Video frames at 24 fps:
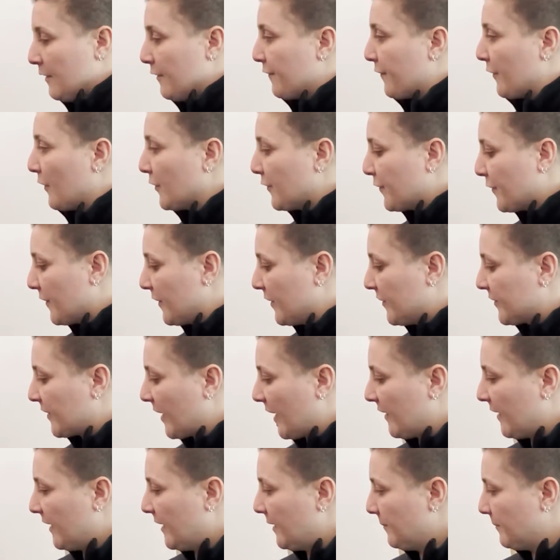First for the
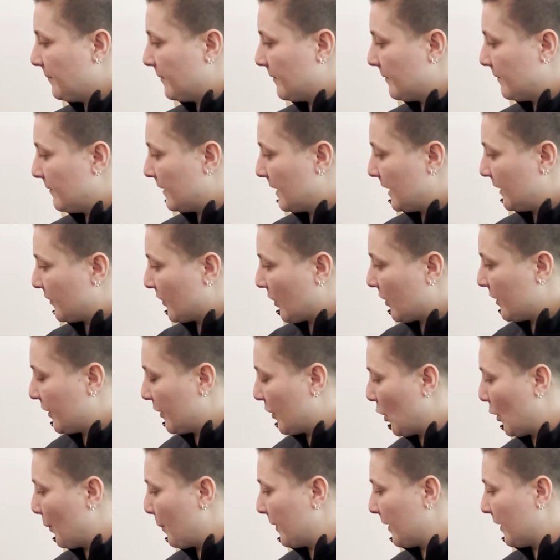skylight, it's
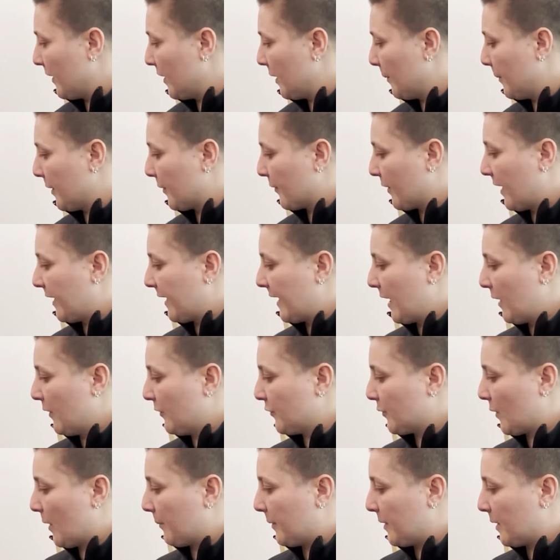already open a little bit right now,
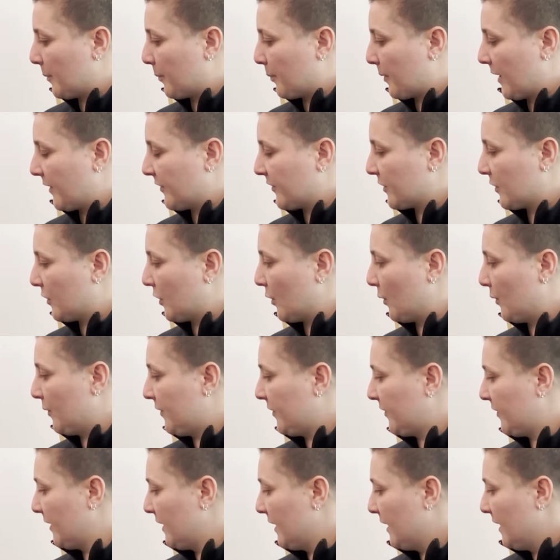so I'm gonna press
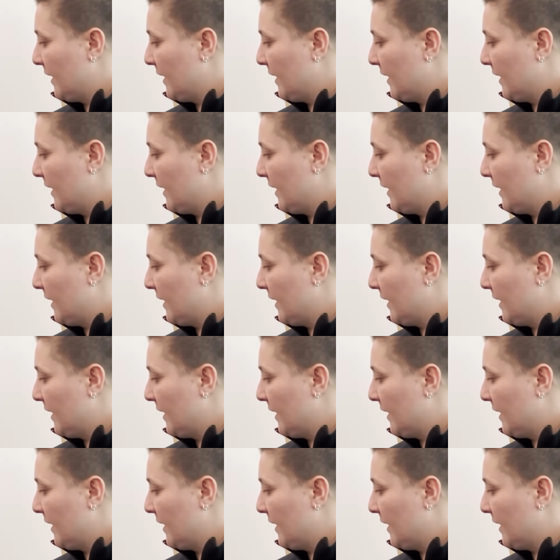close,